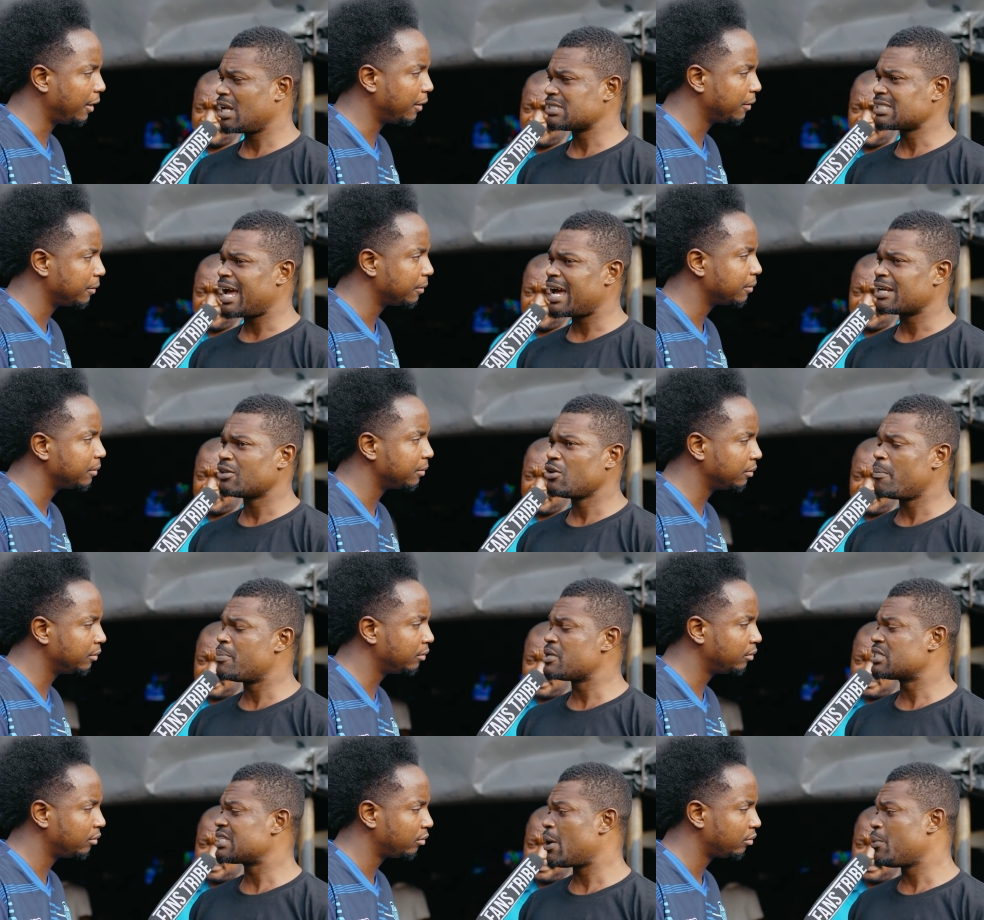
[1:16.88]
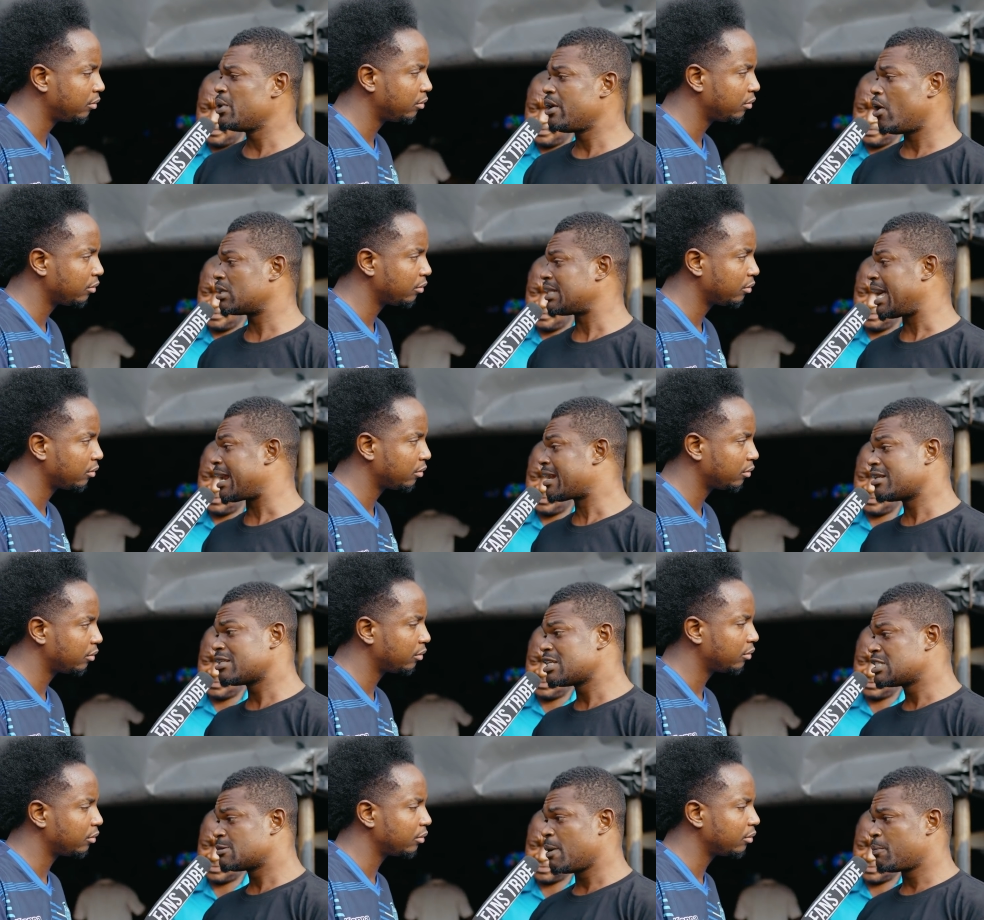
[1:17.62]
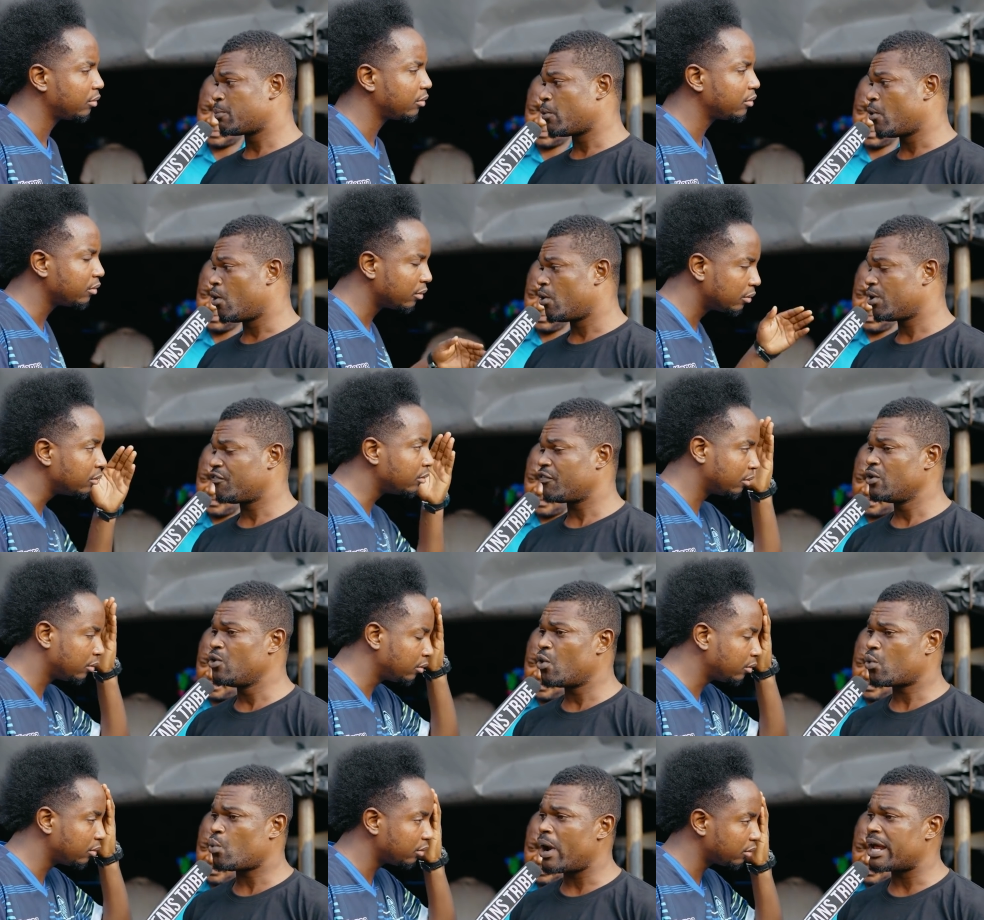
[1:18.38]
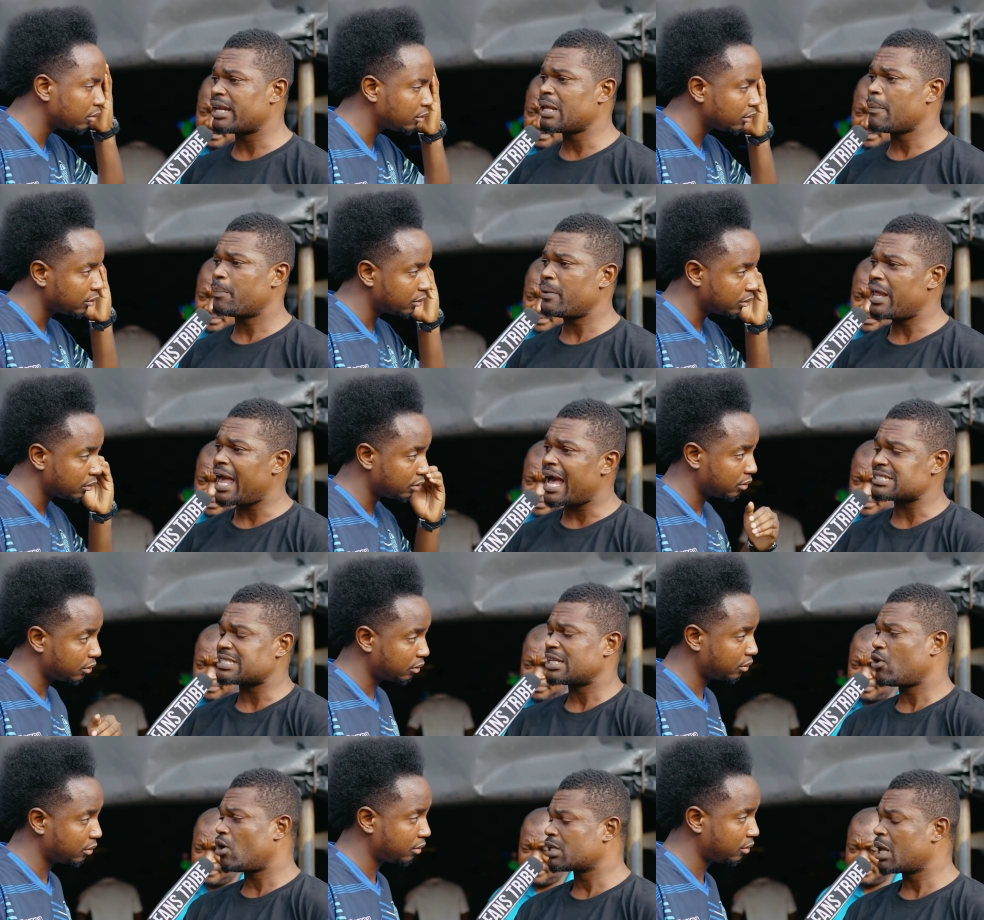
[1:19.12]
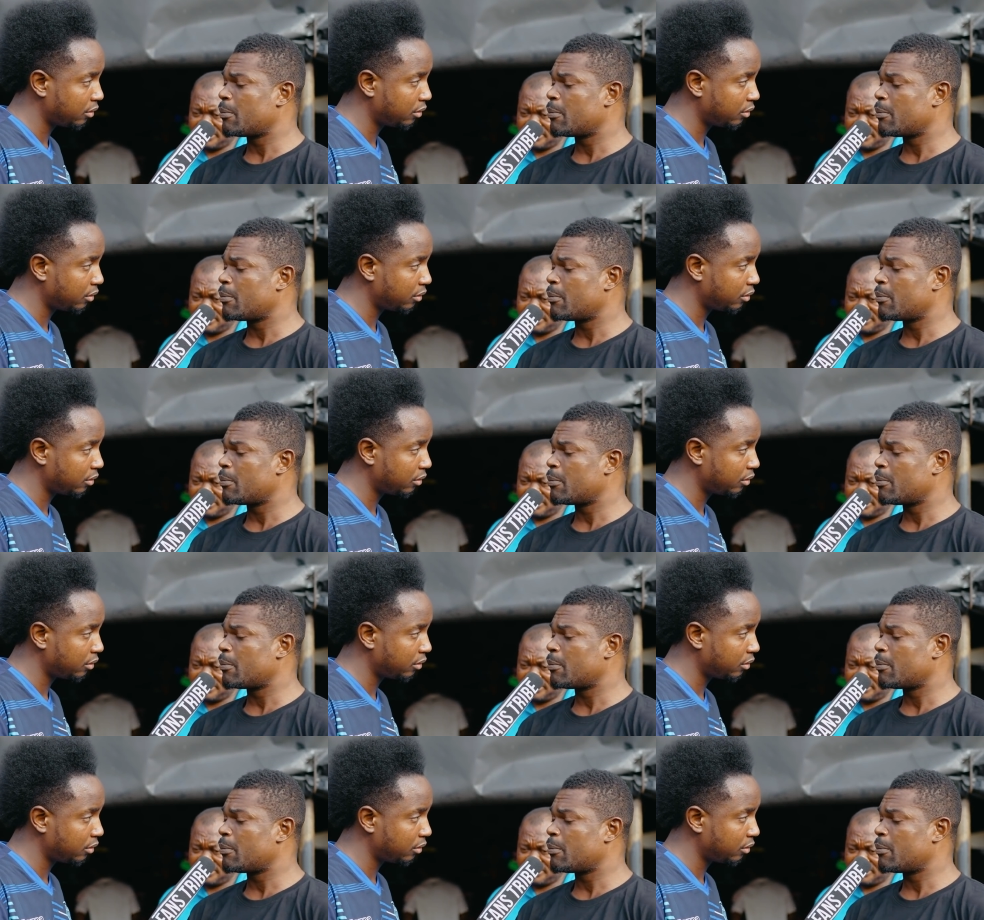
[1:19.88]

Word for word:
Speaker 1: understand? Not be say we they underrate these people. If you look where the players and all,